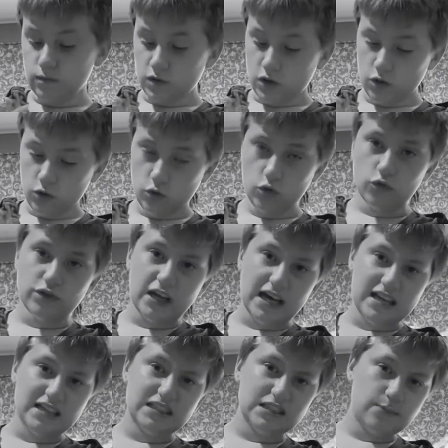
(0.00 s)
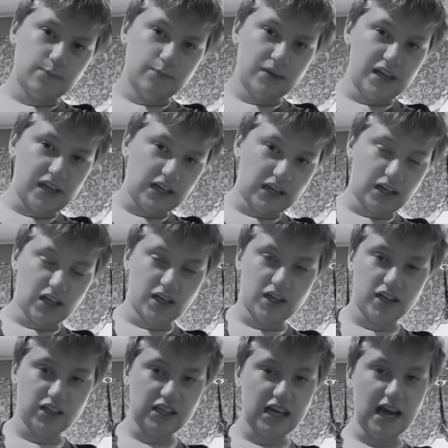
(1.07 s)
ooh, that is big.
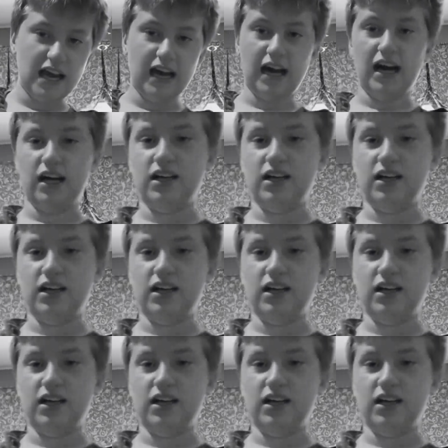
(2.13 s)
Yeah.